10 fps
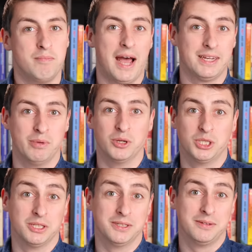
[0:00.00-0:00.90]
bad
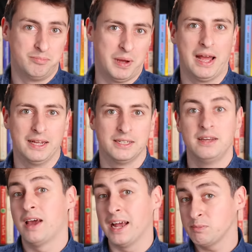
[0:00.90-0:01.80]
emotion bad,
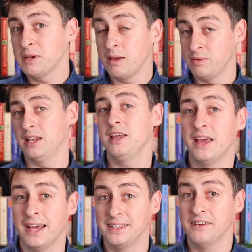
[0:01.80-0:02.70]
as became
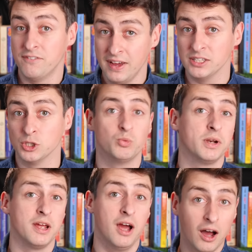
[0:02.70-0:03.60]
clear at the event
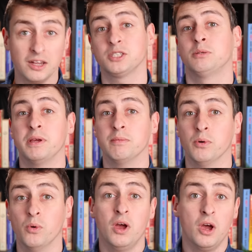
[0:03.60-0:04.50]
when I asked
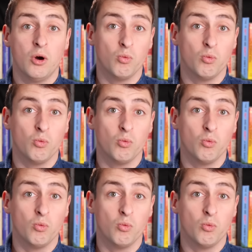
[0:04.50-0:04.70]
people